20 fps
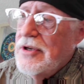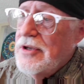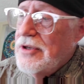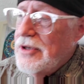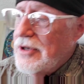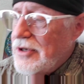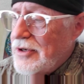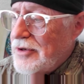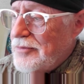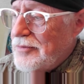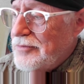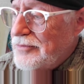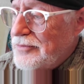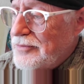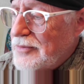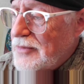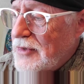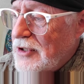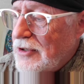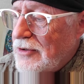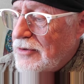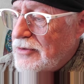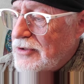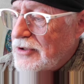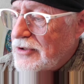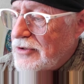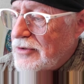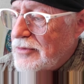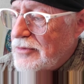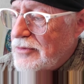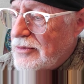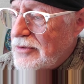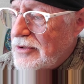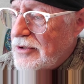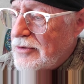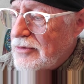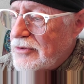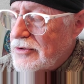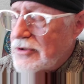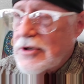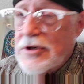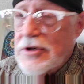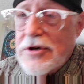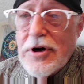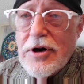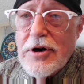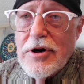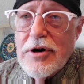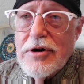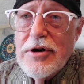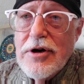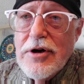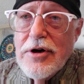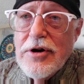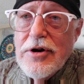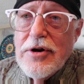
um, there was a there was a car